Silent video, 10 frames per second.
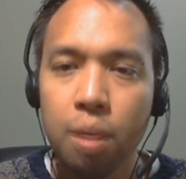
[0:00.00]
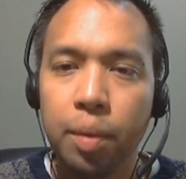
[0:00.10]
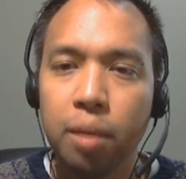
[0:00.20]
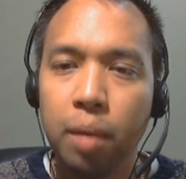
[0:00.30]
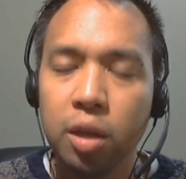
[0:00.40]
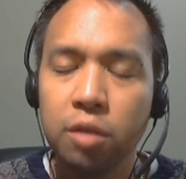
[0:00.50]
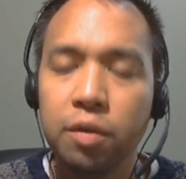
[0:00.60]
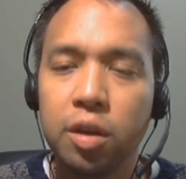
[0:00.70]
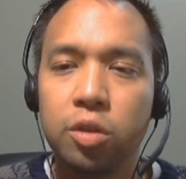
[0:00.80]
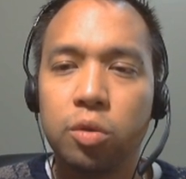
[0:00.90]
But much of
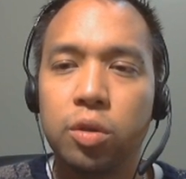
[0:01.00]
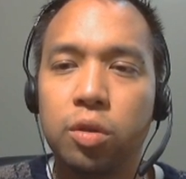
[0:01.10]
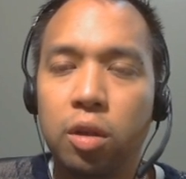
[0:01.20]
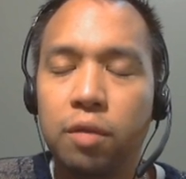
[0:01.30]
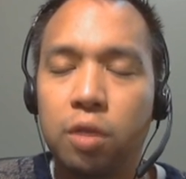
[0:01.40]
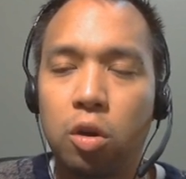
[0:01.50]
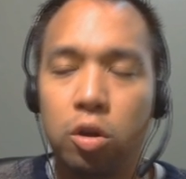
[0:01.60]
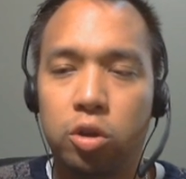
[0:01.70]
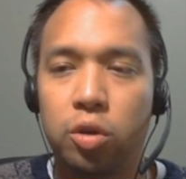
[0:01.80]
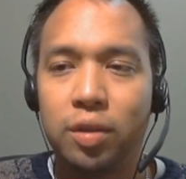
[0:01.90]
it is a result of the
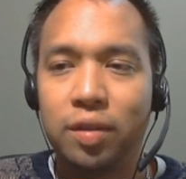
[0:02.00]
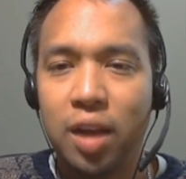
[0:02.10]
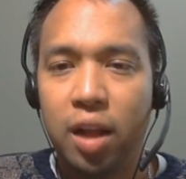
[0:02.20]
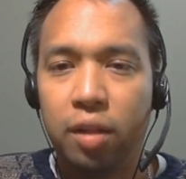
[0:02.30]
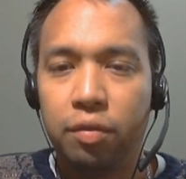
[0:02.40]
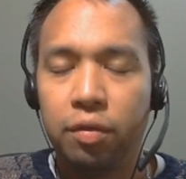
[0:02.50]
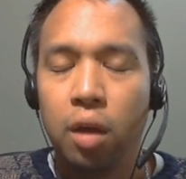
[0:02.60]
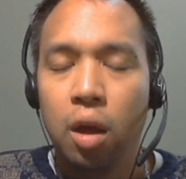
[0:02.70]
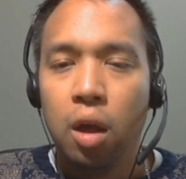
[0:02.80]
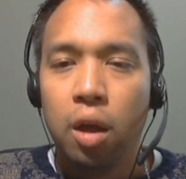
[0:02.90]
culture itself.
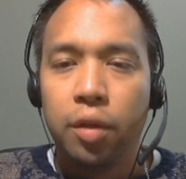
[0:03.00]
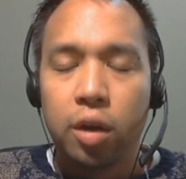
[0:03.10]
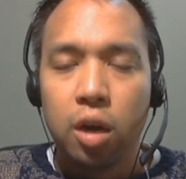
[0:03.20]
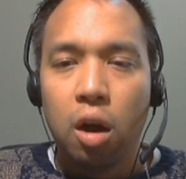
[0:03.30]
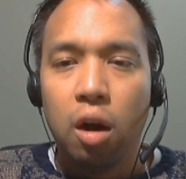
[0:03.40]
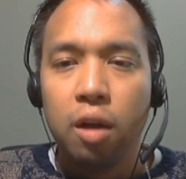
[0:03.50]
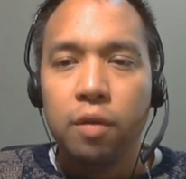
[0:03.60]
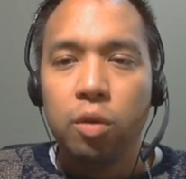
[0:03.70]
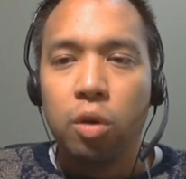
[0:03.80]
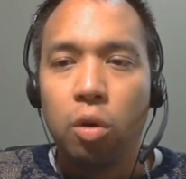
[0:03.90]
The Qunari
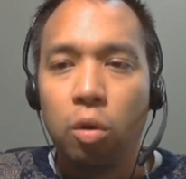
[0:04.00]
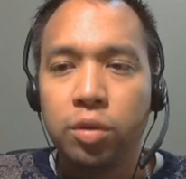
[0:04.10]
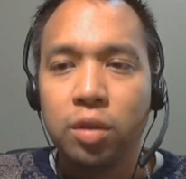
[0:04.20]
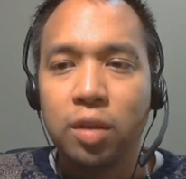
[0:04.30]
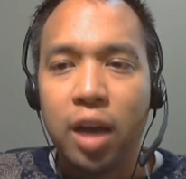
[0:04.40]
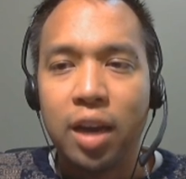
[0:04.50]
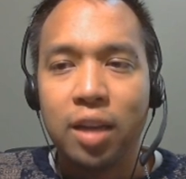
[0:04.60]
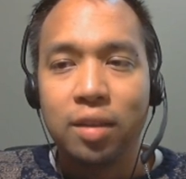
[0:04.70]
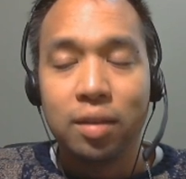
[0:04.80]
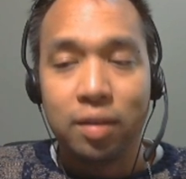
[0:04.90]
view their society
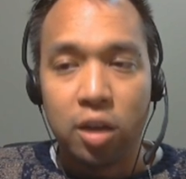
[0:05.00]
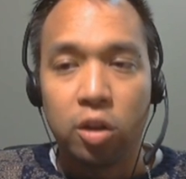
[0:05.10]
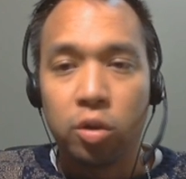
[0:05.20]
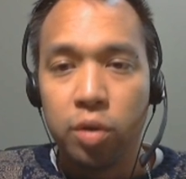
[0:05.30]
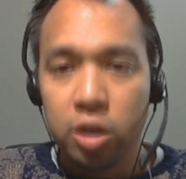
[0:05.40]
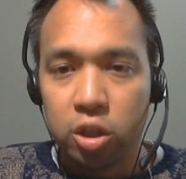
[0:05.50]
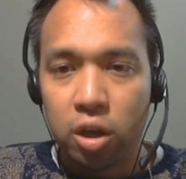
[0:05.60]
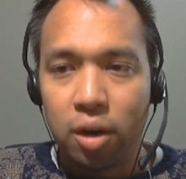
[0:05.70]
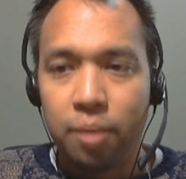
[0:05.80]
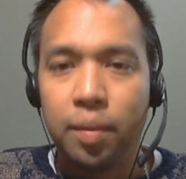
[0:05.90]
as a single
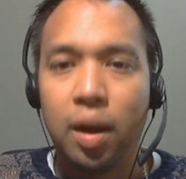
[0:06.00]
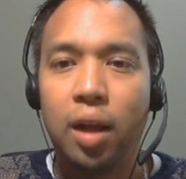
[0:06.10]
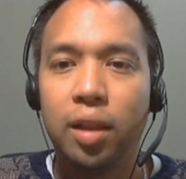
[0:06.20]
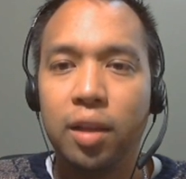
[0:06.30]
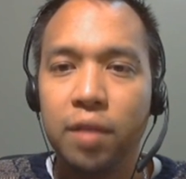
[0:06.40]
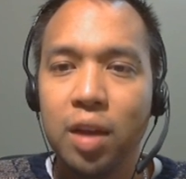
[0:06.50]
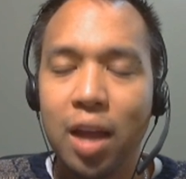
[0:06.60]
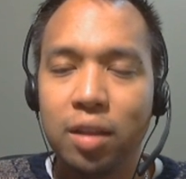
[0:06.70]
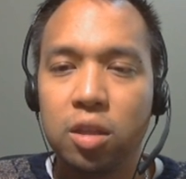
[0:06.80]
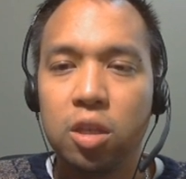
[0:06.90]
creature, a living
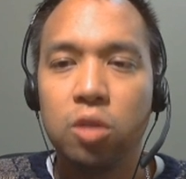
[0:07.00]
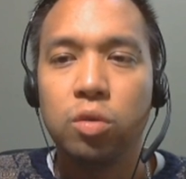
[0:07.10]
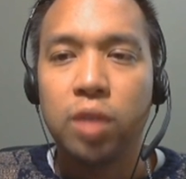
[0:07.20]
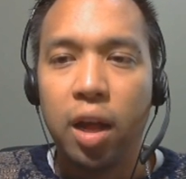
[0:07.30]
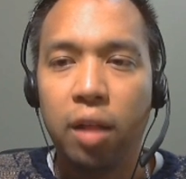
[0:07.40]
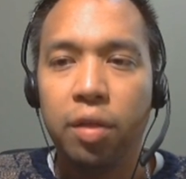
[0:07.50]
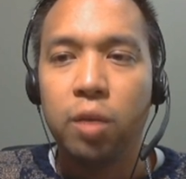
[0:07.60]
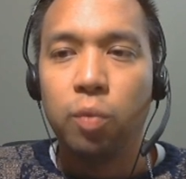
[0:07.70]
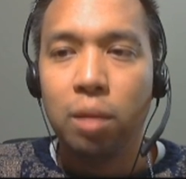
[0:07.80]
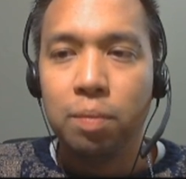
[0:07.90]
entity whose health
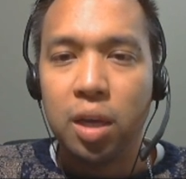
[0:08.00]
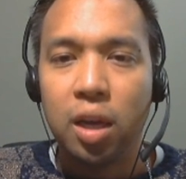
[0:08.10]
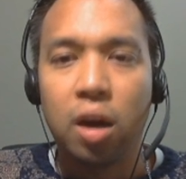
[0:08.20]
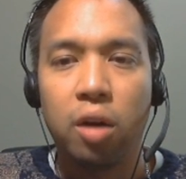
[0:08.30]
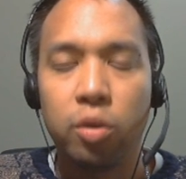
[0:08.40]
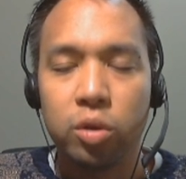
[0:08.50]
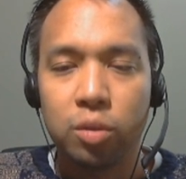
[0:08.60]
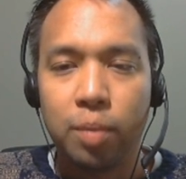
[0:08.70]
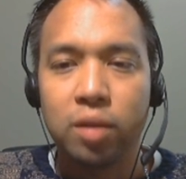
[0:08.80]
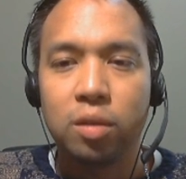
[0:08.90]
and well-being are the
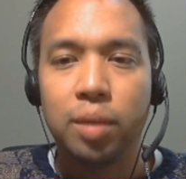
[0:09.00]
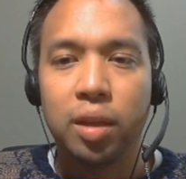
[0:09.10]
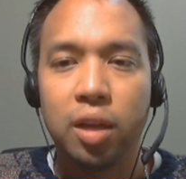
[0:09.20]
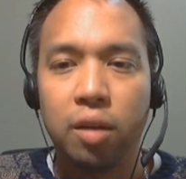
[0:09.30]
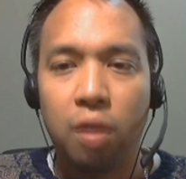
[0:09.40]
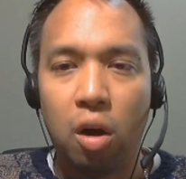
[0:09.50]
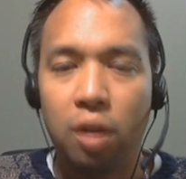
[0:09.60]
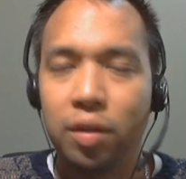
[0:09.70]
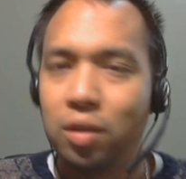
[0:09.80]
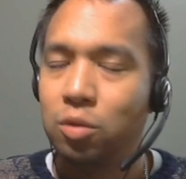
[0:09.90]
responsibility of
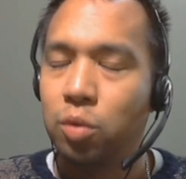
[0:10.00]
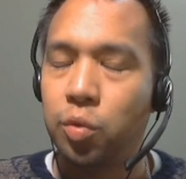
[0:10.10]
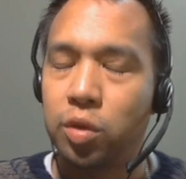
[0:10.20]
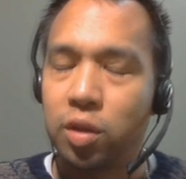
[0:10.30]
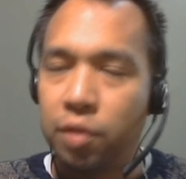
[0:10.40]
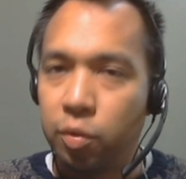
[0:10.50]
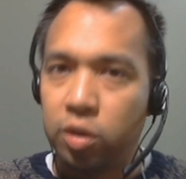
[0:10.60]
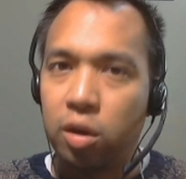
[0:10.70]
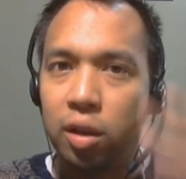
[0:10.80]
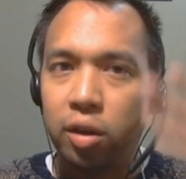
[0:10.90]
all. This is what stuff that we
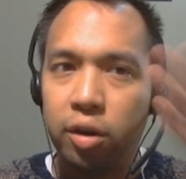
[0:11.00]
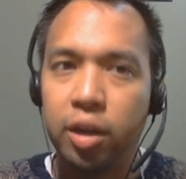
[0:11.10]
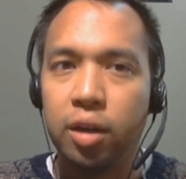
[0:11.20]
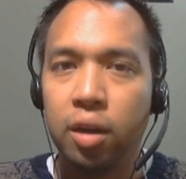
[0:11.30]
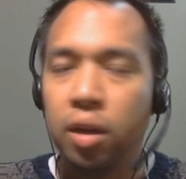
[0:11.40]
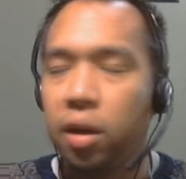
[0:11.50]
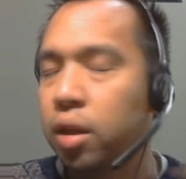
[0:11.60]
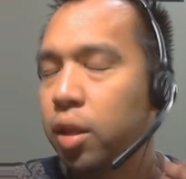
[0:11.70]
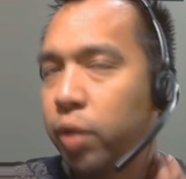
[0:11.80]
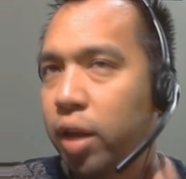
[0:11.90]
started learning,
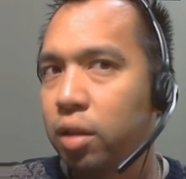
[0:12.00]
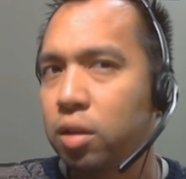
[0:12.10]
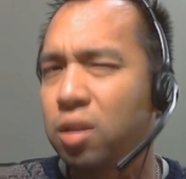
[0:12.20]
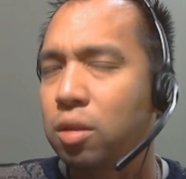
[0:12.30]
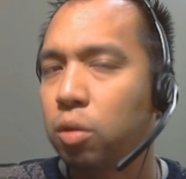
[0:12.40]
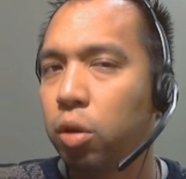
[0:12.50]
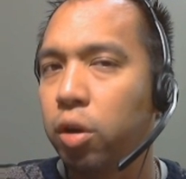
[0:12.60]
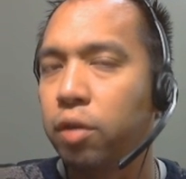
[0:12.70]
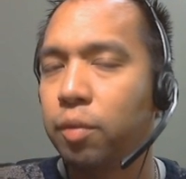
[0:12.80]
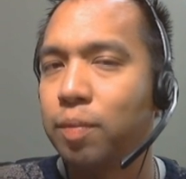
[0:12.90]
that we had
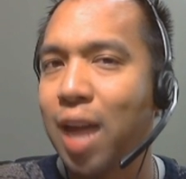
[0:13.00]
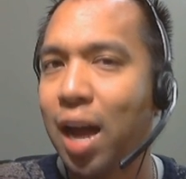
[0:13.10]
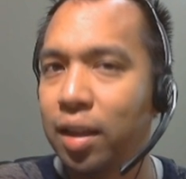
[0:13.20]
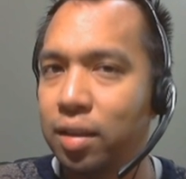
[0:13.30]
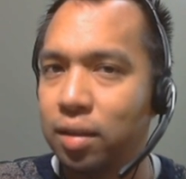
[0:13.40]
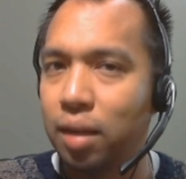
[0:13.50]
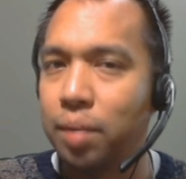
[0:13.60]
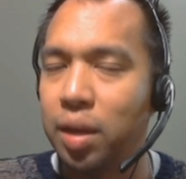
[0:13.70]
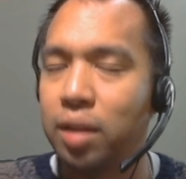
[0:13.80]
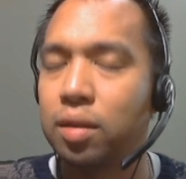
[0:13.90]
learned from Talos a
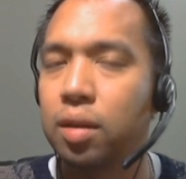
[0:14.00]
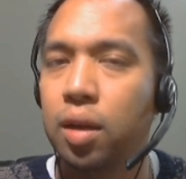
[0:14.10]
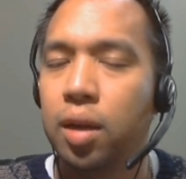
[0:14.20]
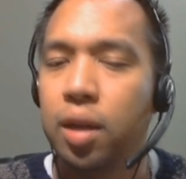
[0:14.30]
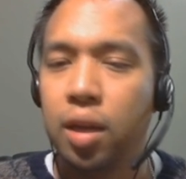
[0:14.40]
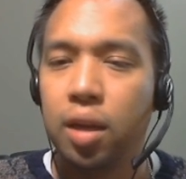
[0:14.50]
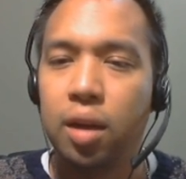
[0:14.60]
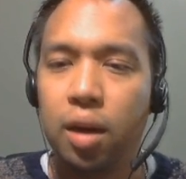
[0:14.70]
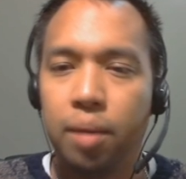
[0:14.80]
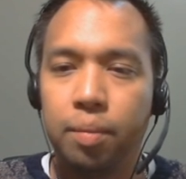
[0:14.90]
bit in
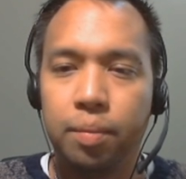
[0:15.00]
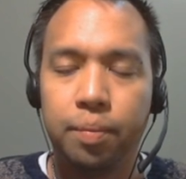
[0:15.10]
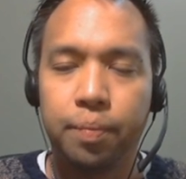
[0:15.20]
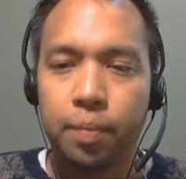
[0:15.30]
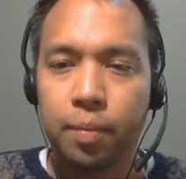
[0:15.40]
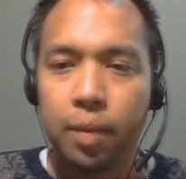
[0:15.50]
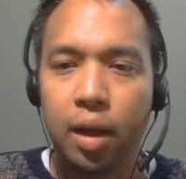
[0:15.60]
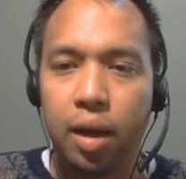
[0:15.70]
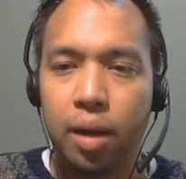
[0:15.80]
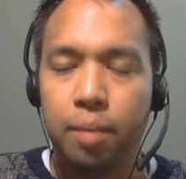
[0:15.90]

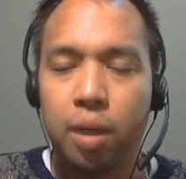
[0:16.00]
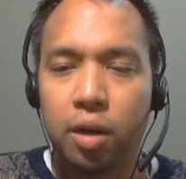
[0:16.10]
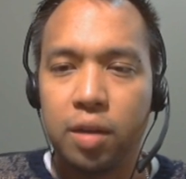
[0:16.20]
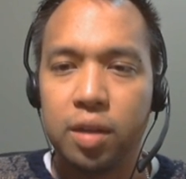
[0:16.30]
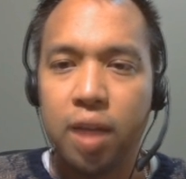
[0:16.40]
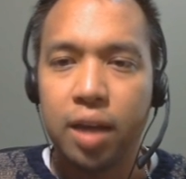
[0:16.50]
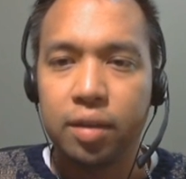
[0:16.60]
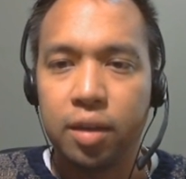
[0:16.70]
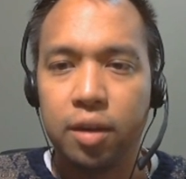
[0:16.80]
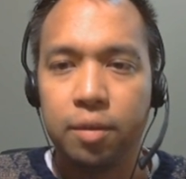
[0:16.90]
Mark of the
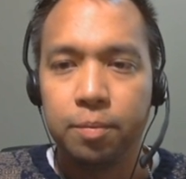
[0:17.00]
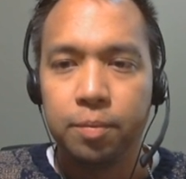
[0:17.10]
Assassin.